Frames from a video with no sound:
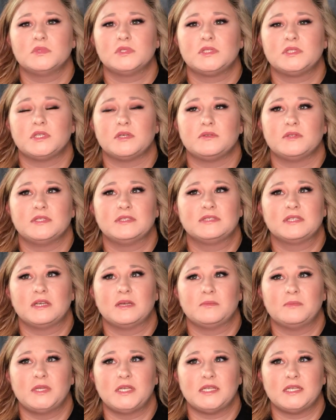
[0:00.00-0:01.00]
So this
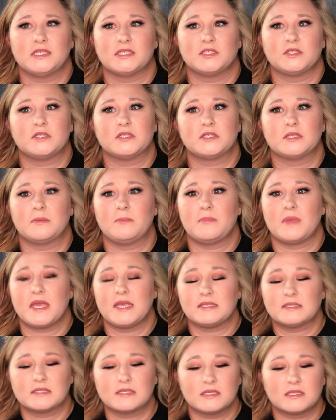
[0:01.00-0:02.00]
company is just
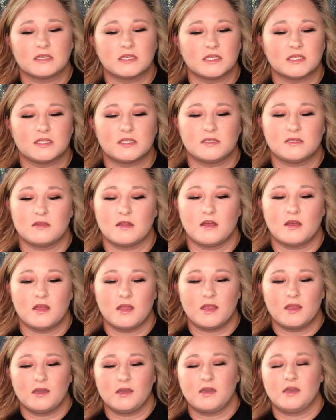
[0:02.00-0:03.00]
amazing. It's
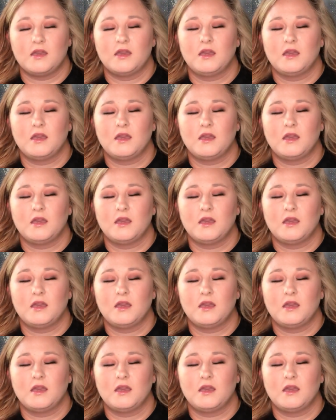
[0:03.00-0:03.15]
not